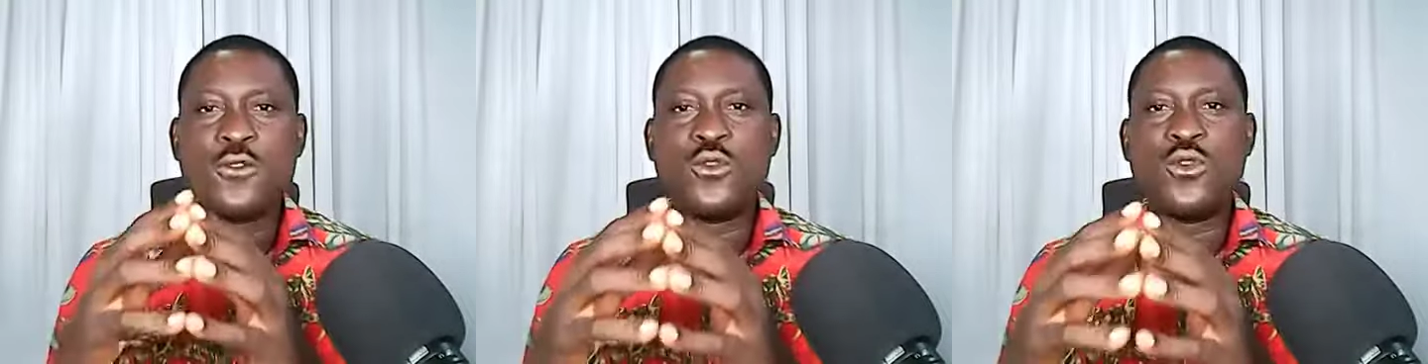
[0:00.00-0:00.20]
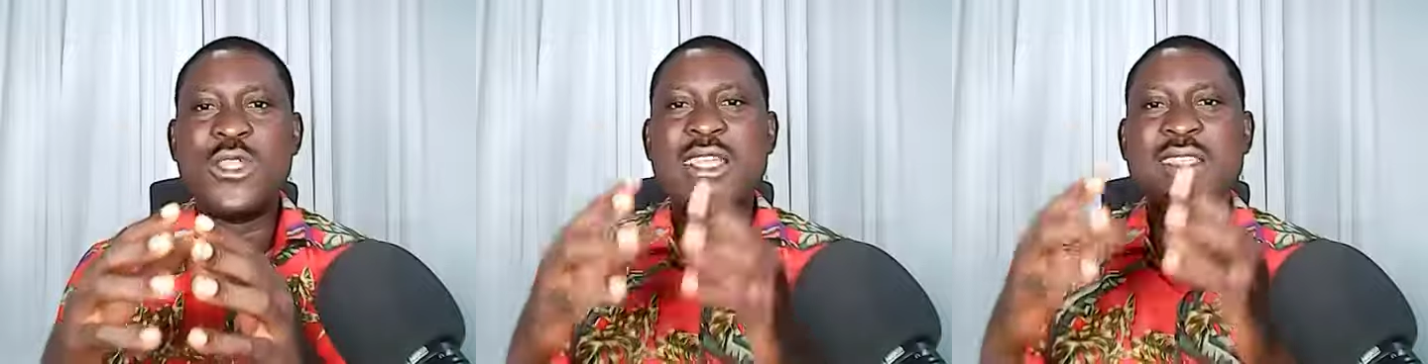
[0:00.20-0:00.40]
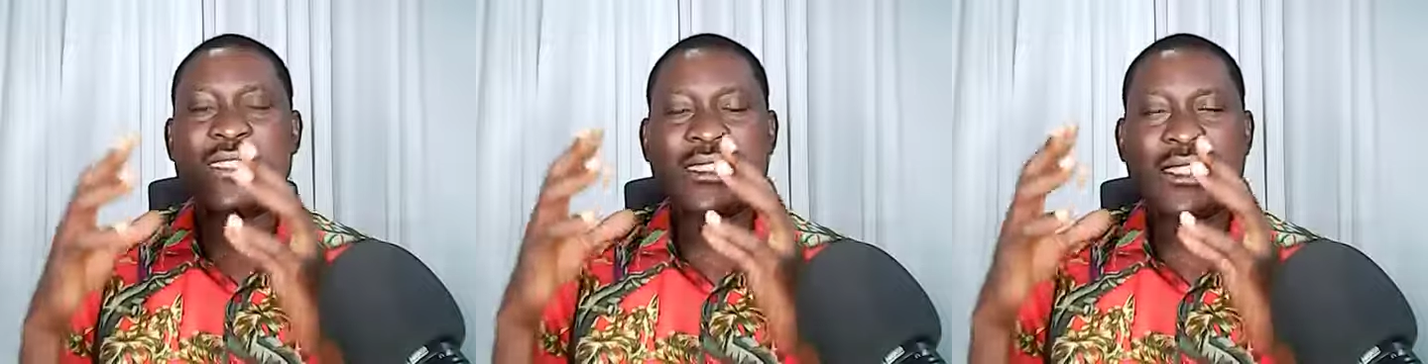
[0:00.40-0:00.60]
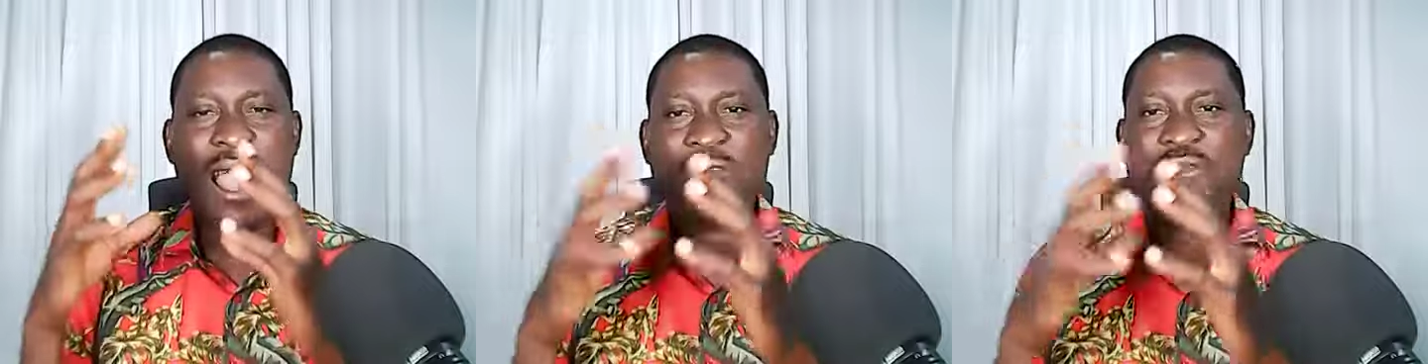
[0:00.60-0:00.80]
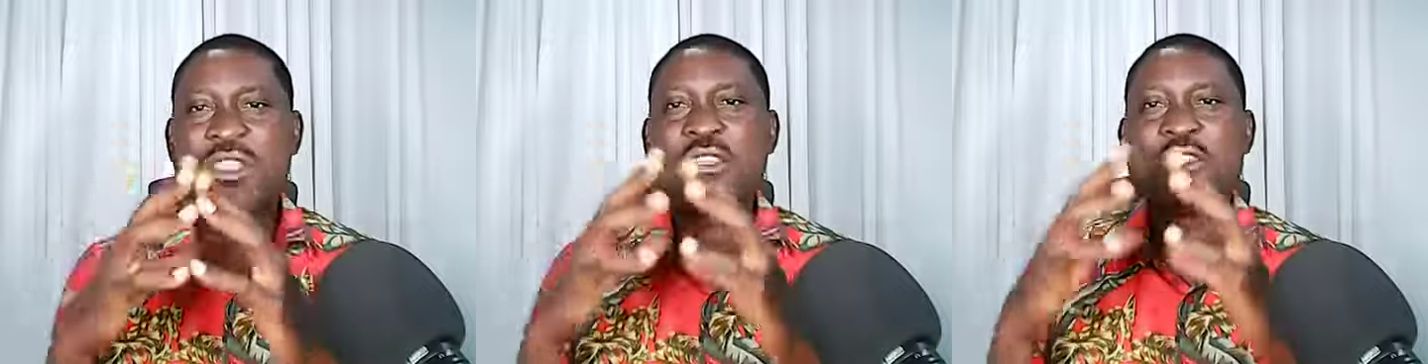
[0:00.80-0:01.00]
Are
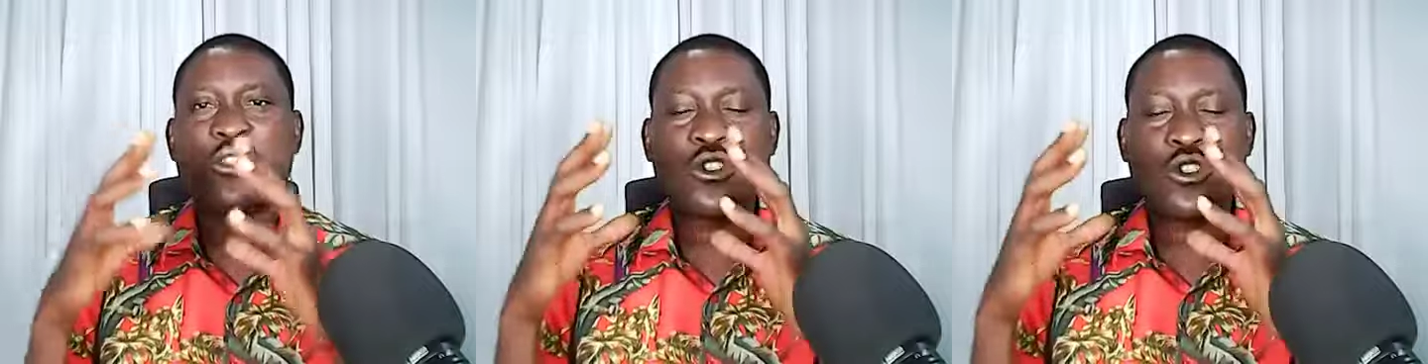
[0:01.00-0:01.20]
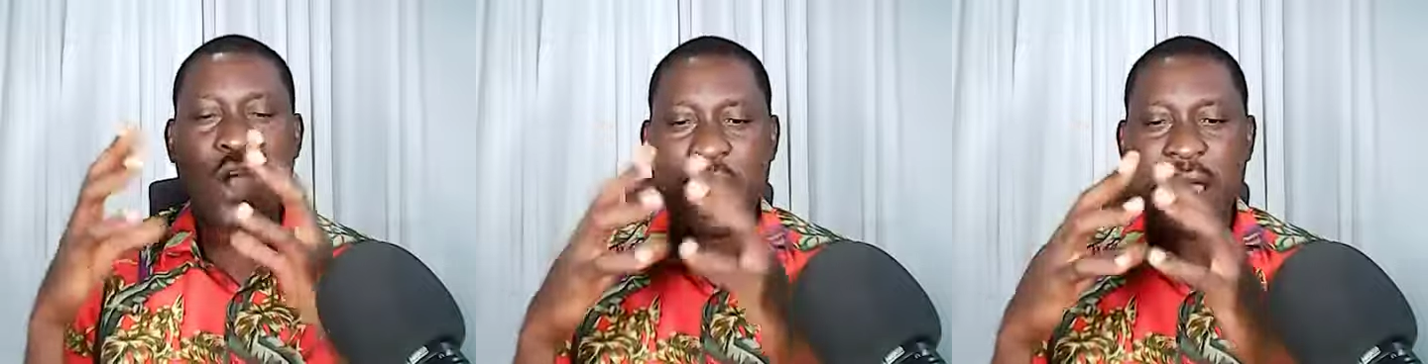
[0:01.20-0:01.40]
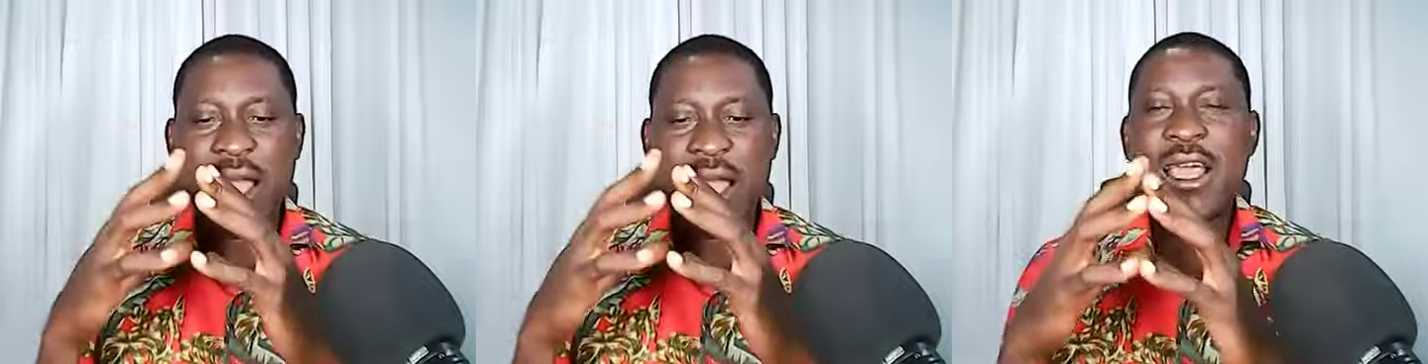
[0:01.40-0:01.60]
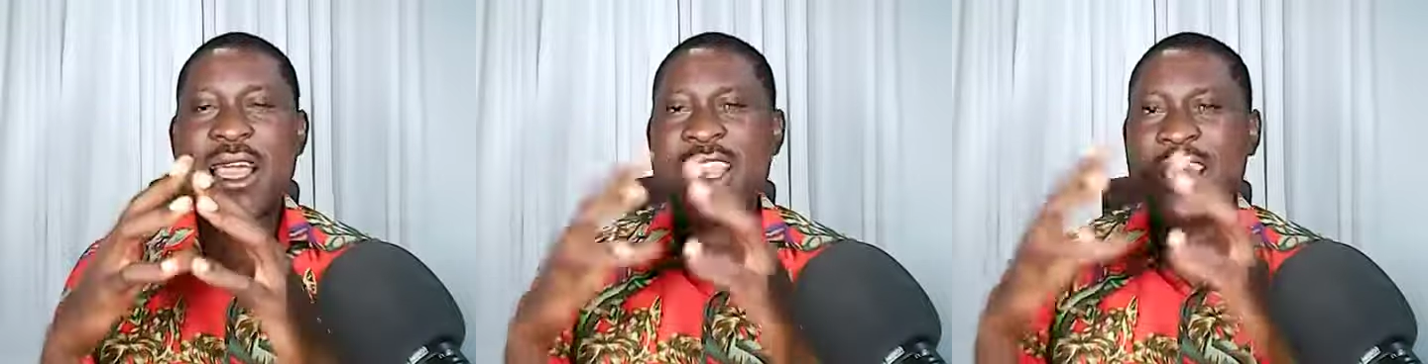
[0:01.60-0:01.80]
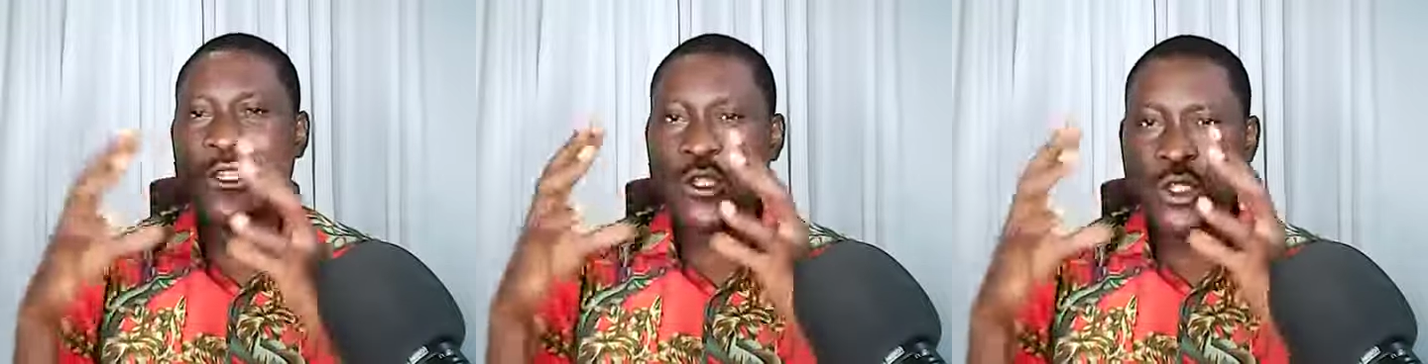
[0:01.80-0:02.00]
they
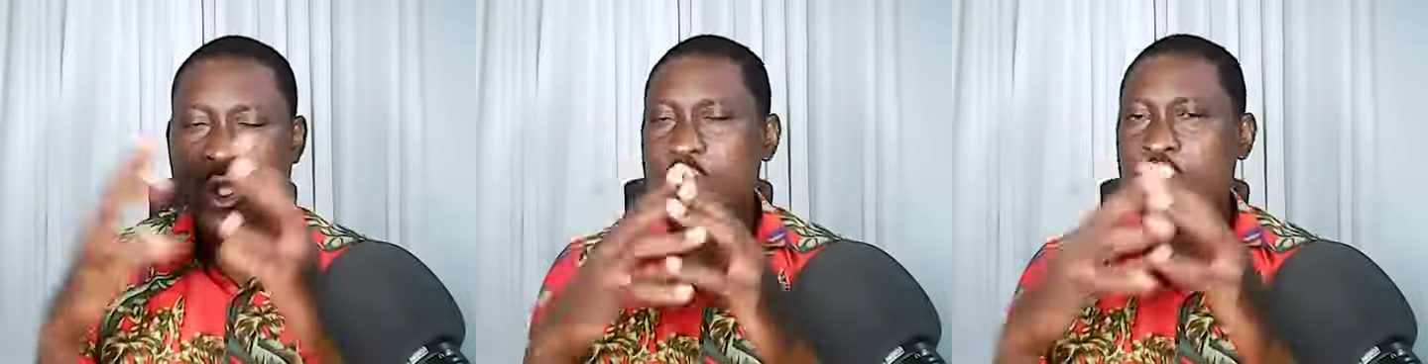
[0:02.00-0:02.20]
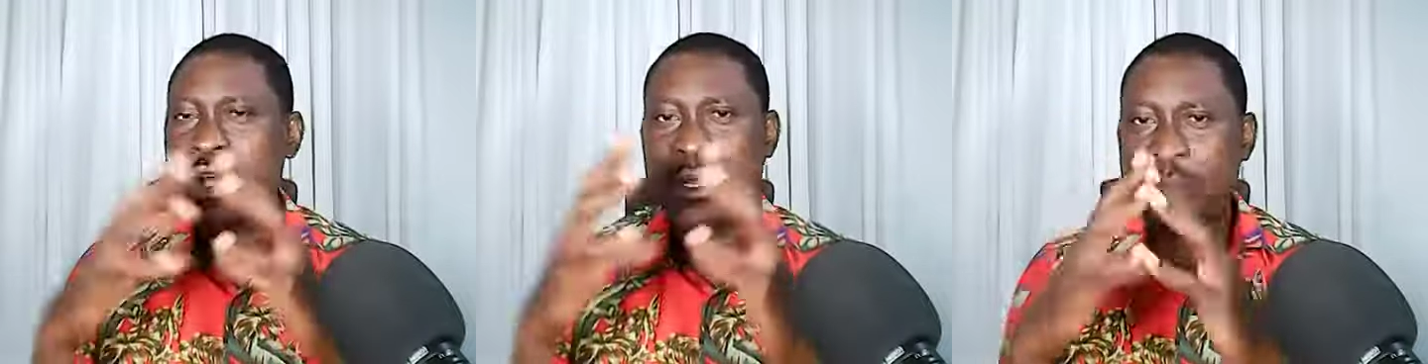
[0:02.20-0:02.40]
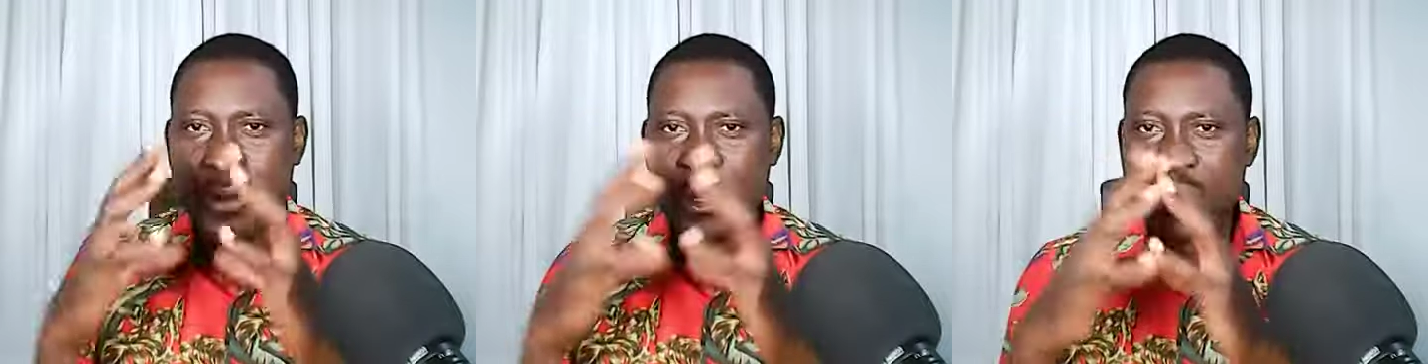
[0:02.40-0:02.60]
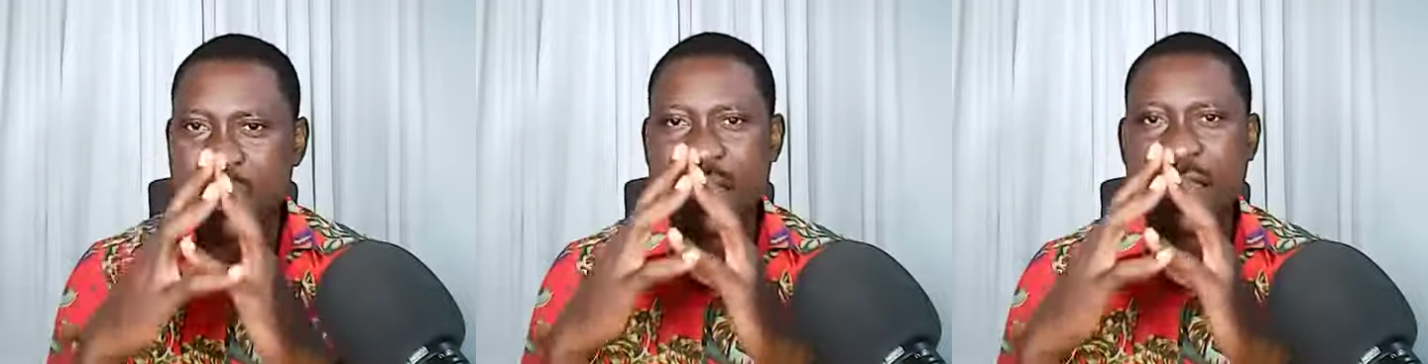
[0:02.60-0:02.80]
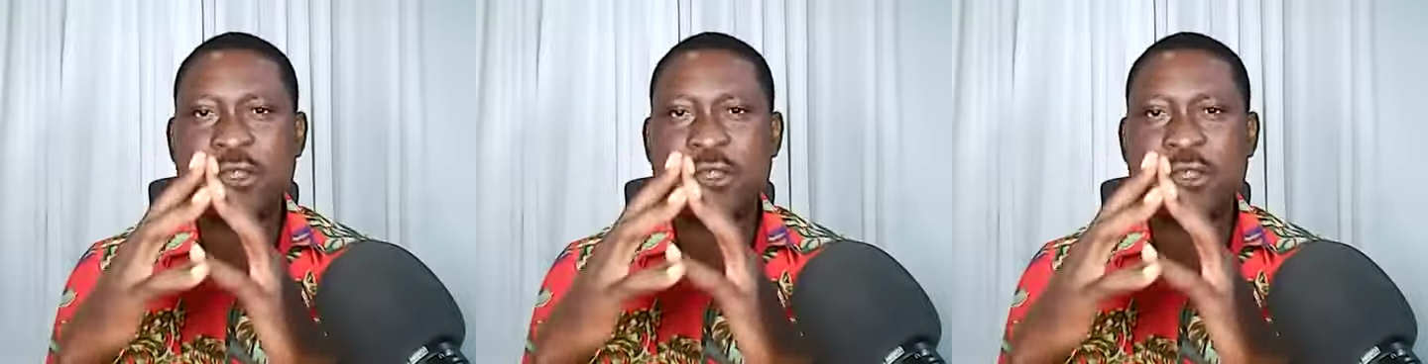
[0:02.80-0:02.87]
stuck on the project?